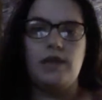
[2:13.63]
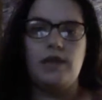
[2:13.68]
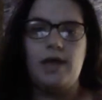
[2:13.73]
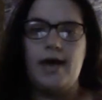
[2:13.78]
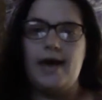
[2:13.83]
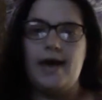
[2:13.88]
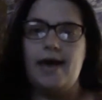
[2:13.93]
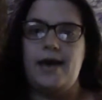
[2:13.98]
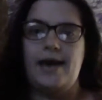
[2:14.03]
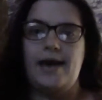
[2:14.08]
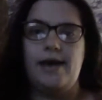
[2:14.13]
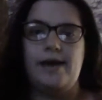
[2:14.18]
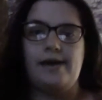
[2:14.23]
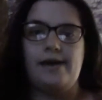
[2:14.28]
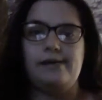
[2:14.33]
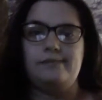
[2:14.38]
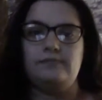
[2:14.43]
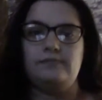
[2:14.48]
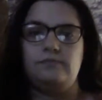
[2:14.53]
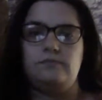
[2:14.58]

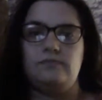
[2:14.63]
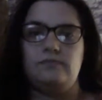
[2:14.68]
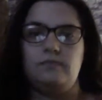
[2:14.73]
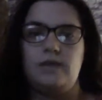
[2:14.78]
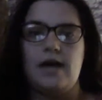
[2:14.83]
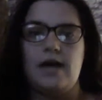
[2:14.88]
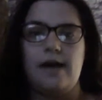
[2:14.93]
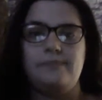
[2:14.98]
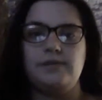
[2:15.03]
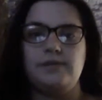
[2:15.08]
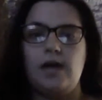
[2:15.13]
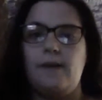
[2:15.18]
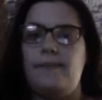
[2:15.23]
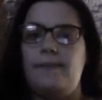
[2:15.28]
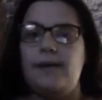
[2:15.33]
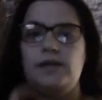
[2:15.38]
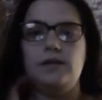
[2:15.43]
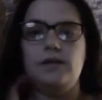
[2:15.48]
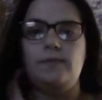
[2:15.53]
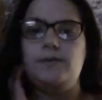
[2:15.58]
they kept
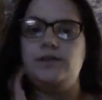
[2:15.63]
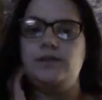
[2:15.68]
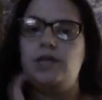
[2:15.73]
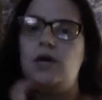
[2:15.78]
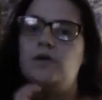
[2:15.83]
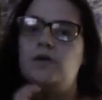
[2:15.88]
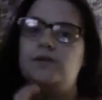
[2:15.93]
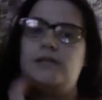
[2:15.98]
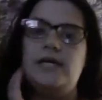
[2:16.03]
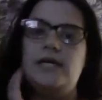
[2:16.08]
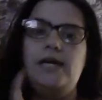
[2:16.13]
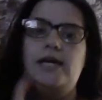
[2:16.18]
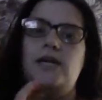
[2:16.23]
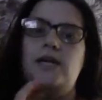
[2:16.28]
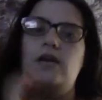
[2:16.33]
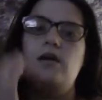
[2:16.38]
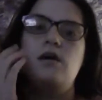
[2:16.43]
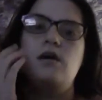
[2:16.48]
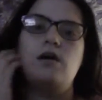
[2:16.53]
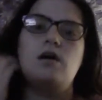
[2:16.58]
upping the
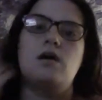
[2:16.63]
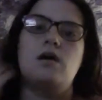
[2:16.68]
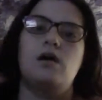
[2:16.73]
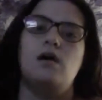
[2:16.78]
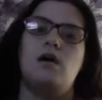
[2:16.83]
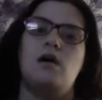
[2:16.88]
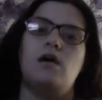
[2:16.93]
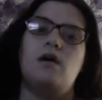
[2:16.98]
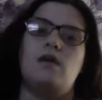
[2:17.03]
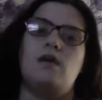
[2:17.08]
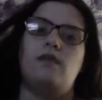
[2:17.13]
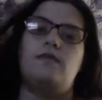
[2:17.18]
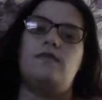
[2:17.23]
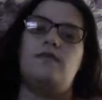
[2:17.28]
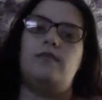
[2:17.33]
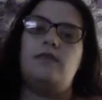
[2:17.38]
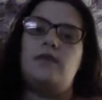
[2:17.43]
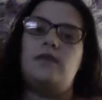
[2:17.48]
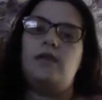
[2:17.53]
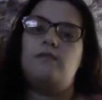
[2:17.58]
Pitocin.
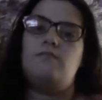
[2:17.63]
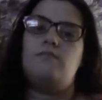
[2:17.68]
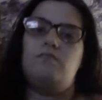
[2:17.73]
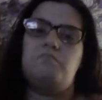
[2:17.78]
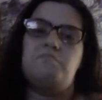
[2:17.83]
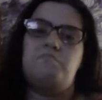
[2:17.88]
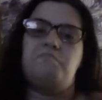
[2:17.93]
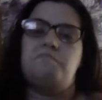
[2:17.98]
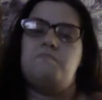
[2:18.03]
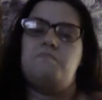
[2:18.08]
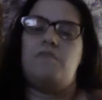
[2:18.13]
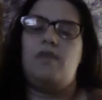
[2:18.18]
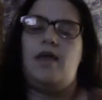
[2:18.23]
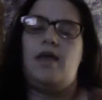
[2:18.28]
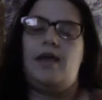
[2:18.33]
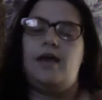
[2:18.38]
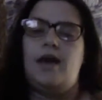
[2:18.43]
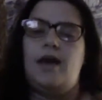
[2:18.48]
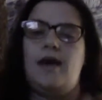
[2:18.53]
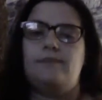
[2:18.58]
They
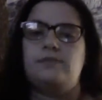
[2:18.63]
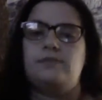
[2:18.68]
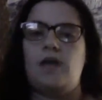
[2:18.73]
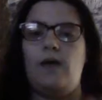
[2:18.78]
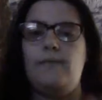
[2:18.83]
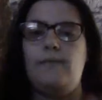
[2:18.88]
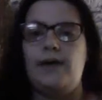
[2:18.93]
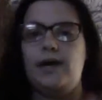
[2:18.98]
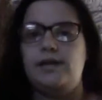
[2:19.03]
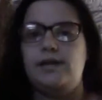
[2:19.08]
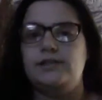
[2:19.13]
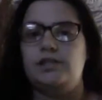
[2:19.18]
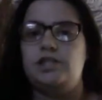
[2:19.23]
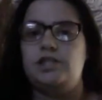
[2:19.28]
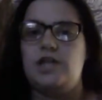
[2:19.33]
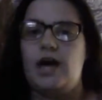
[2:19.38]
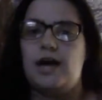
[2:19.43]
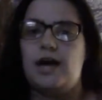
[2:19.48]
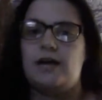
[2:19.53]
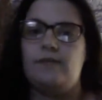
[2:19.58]
kept coming in
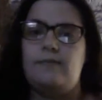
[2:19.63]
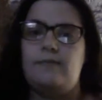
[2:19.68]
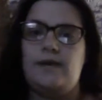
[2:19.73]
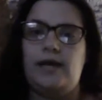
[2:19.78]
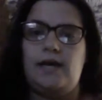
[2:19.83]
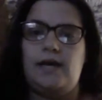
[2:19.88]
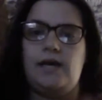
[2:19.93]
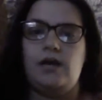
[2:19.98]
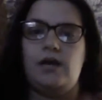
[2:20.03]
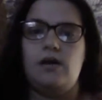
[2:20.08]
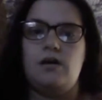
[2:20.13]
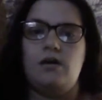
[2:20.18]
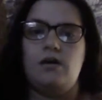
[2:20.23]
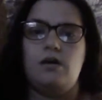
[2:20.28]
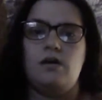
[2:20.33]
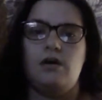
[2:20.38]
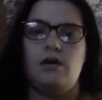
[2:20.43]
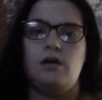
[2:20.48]
to check me.